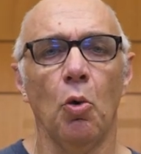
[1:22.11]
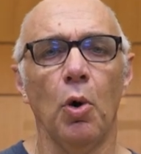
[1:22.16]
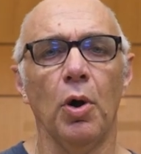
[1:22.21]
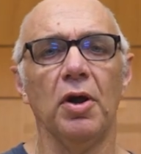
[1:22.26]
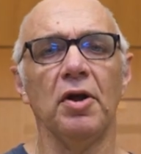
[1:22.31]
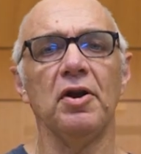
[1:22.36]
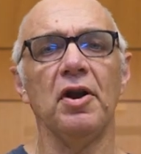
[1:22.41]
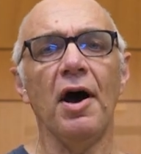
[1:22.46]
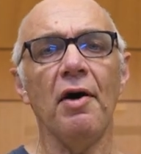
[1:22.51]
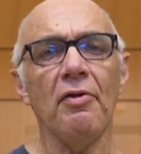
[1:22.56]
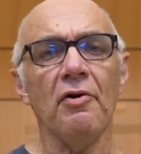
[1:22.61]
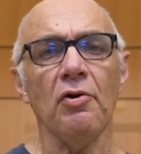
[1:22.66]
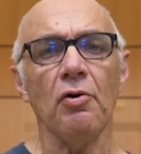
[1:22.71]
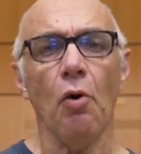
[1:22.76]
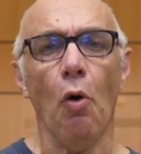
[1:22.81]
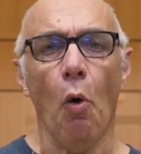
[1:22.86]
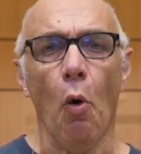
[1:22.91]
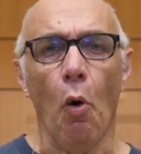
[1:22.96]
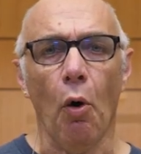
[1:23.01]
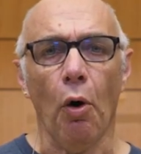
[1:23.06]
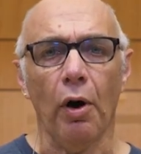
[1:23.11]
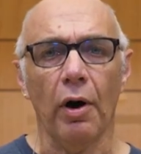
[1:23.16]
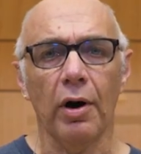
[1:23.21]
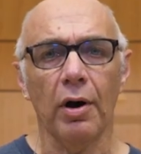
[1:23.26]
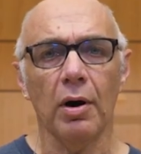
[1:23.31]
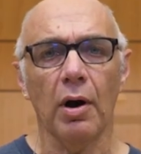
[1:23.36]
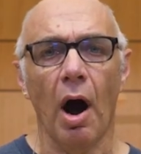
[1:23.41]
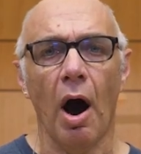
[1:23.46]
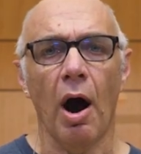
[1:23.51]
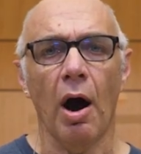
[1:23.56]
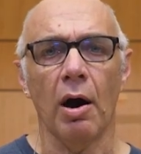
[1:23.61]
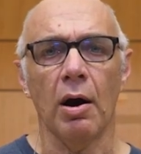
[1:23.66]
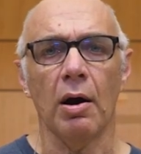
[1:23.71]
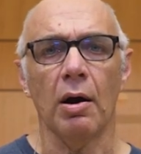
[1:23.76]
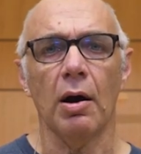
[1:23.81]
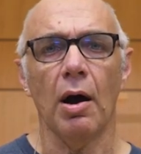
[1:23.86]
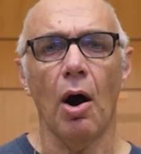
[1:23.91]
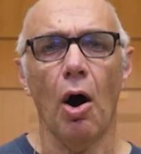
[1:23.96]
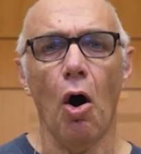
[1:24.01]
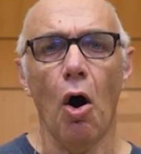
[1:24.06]
Well, another oar,
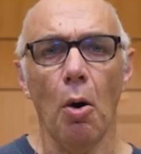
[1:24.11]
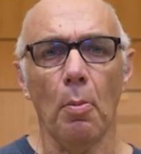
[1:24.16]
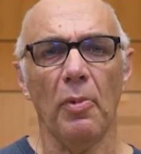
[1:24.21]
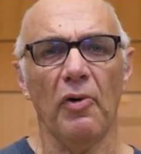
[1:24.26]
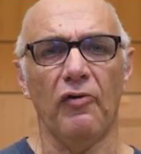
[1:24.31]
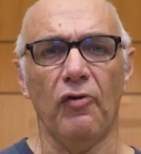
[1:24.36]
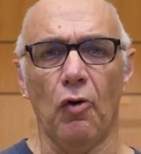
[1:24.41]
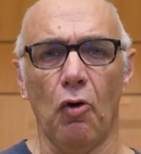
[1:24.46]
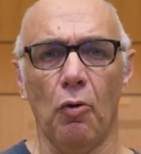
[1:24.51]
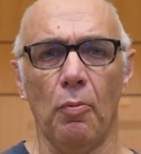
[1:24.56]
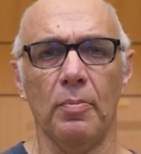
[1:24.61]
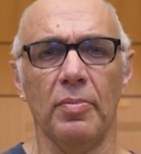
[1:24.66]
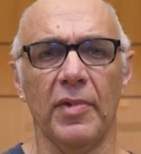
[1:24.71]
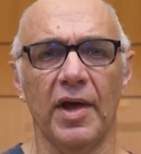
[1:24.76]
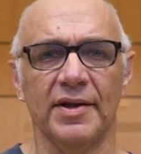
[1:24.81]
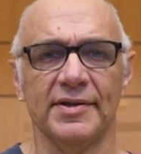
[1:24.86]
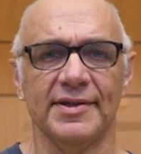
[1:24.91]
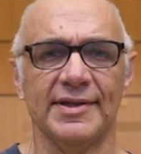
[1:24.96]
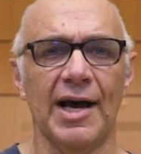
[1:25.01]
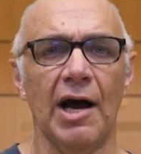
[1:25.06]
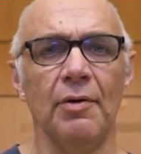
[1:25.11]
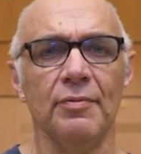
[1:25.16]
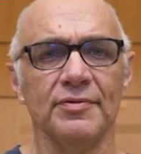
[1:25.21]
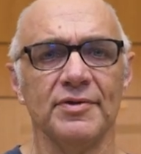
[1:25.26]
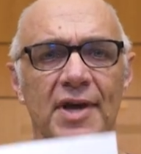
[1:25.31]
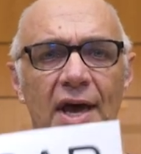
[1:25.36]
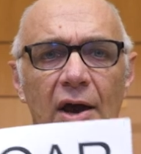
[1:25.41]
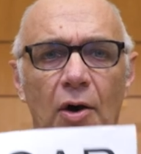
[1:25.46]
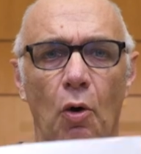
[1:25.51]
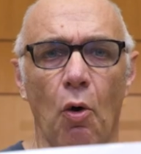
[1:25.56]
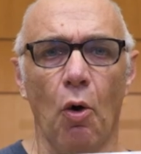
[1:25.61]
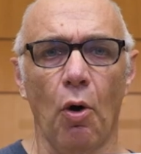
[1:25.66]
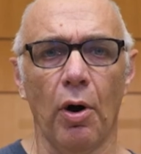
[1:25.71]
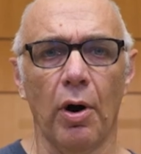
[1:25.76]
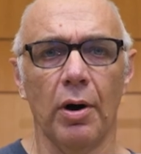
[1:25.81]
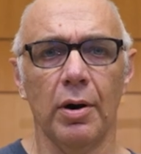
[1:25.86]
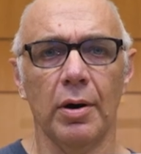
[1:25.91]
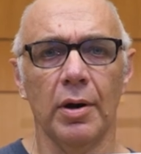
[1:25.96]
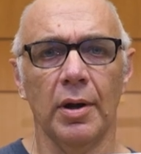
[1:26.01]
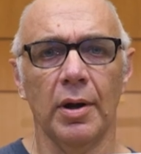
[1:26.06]
our homophone that sounds like
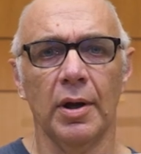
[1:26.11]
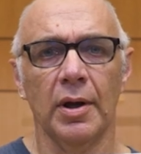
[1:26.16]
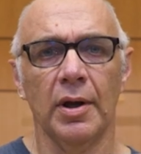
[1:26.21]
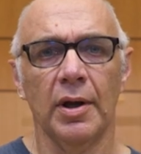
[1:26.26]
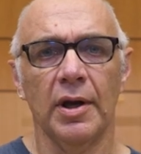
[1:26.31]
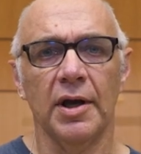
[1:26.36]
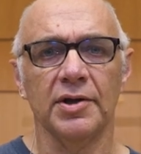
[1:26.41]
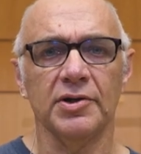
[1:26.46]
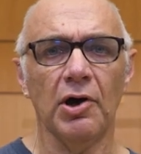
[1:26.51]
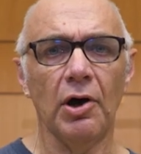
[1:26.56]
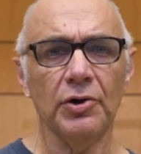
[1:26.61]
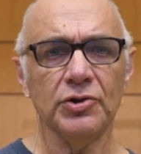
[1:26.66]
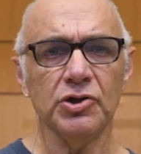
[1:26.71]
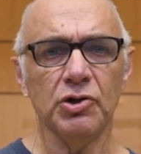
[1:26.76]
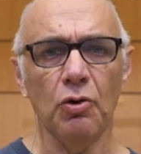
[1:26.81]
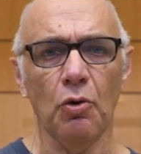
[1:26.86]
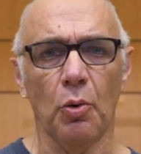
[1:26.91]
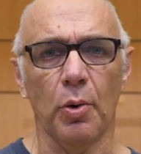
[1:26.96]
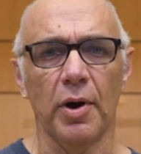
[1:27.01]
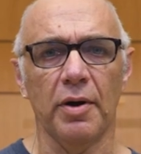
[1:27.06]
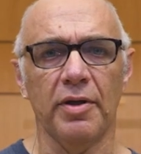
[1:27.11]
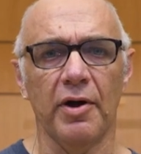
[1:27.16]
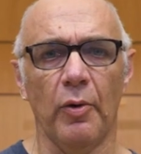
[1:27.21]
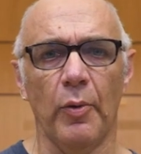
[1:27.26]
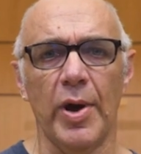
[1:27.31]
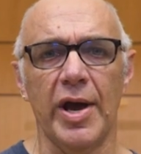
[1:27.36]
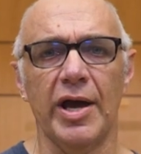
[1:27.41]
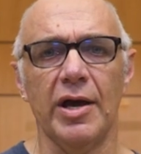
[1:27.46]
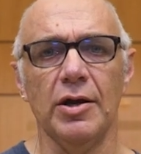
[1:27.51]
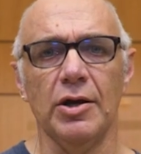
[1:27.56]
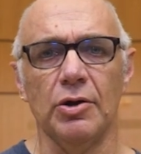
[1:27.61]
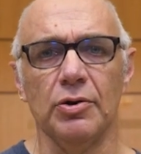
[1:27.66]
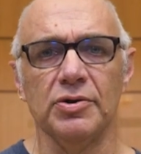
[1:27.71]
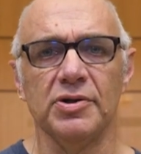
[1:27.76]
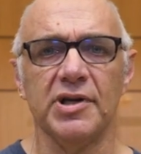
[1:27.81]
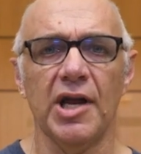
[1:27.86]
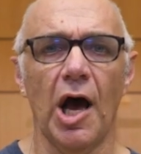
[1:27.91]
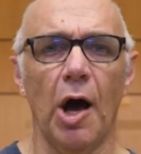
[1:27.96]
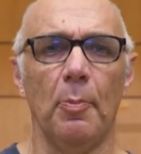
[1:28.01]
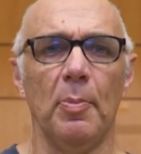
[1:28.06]
oar, is also a word that we can
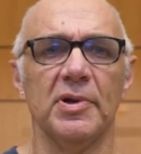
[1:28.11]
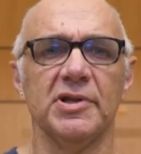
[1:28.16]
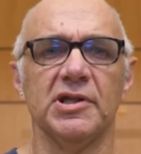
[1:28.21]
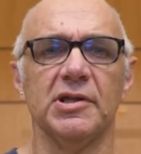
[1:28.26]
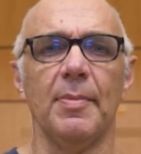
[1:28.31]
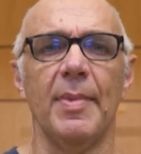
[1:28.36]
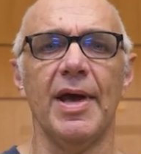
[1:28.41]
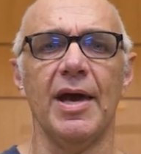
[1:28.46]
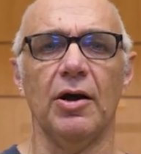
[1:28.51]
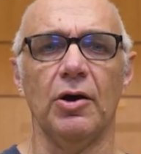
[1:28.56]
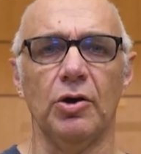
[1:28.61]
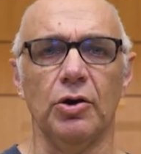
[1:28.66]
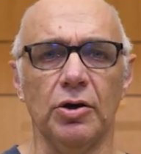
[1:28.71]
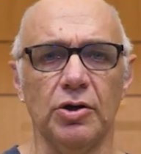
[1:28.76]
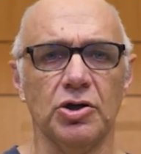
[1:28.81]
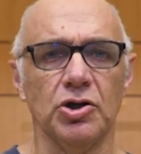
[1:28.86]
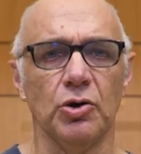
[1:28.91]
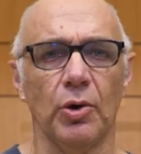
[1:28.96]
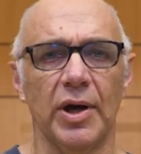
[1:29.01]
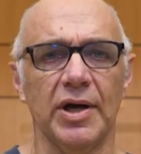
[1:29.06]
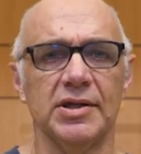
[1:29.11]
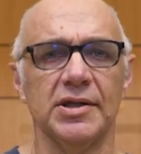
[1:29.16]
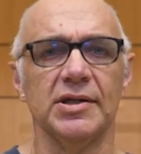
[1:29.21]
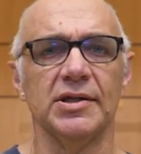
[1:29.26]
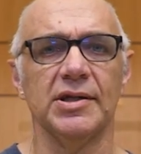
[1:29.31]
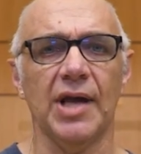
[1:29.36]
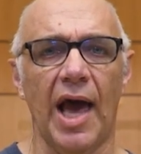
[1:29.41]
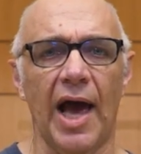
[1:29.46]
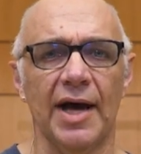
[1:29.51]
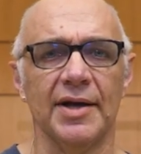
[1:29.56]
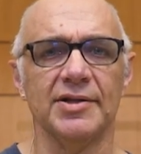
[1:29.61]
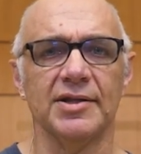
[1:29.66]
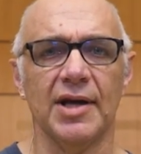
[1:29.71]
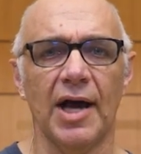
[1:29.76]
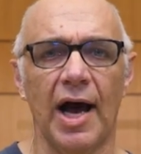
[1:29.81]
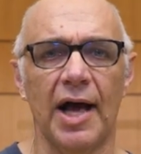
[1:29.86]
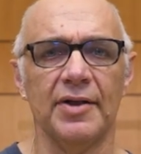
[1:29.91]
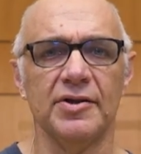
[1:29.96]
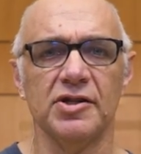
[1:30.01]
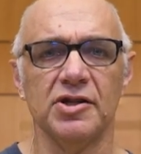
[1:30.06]
use to help us to make good choices as
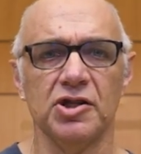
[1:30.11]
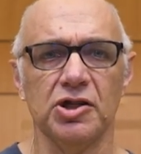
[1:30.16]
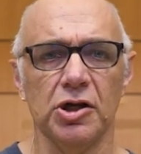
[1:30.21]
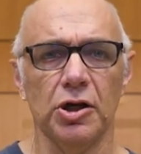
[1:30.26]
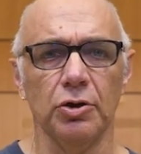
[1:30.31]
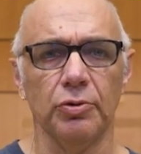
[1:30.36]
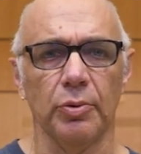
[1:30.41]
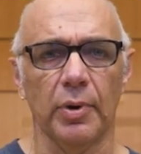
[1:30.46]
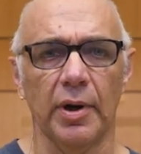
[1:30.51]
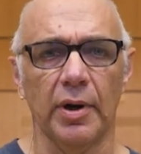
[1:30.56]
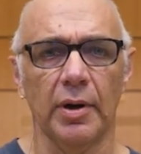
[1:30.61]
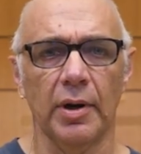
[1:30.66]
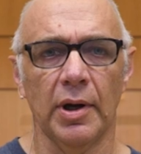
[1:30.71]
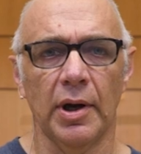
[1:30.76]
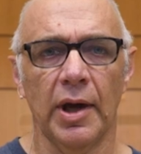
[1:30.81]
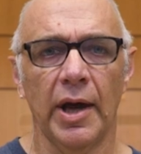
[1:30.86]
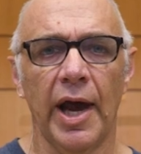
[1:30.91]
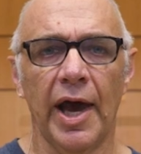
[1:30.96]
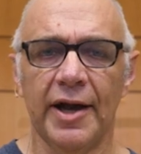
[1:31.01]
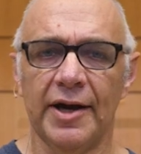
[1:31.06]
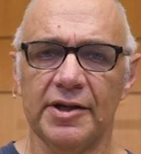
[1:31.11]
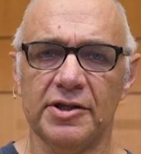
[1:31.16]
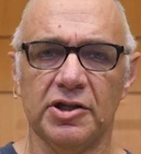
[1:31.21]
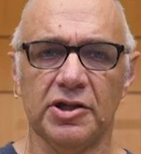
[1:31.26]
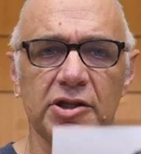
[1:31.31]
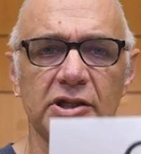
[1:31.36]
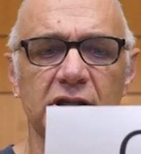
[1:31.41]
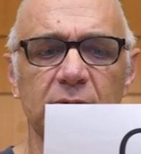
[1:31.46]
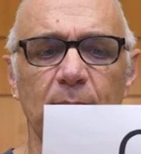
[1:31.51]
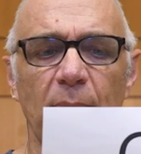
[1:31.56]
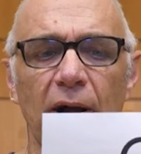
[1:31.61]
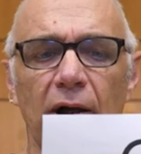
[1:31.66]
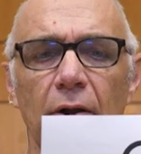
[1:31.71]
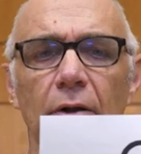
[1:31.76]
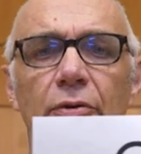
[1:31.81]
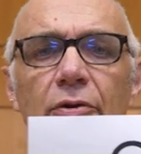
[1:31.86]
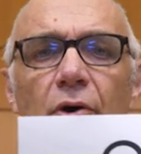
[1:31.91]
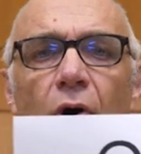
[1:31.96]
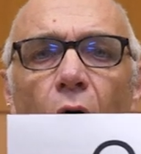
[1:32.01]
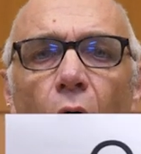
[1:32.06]
God's children. And it's just
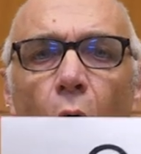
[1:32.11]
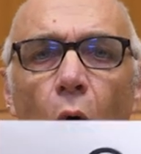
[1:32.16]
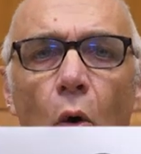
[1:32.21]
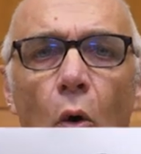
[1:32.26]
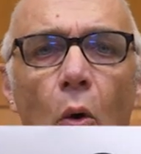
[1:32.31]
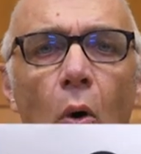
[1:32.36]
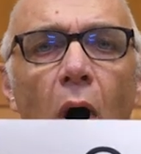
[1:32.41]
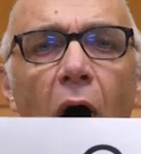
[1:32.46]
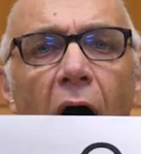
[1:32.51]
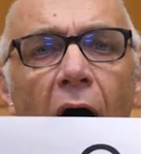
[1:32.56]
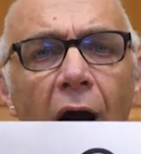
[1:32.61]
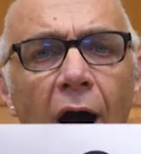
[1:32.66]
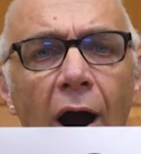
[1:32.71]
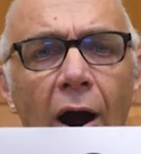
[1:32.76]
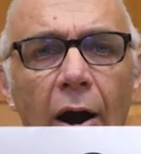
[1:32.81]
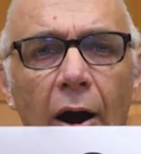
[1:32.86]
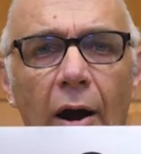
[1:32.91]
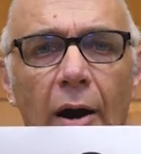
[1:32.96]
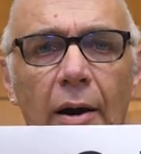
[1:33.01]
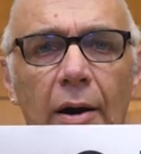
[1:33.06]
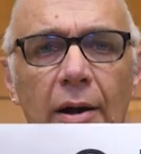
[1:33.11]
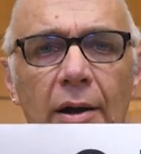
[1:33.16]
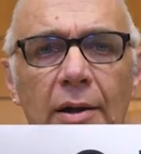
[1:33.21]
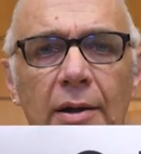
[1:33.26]
spelled O-R.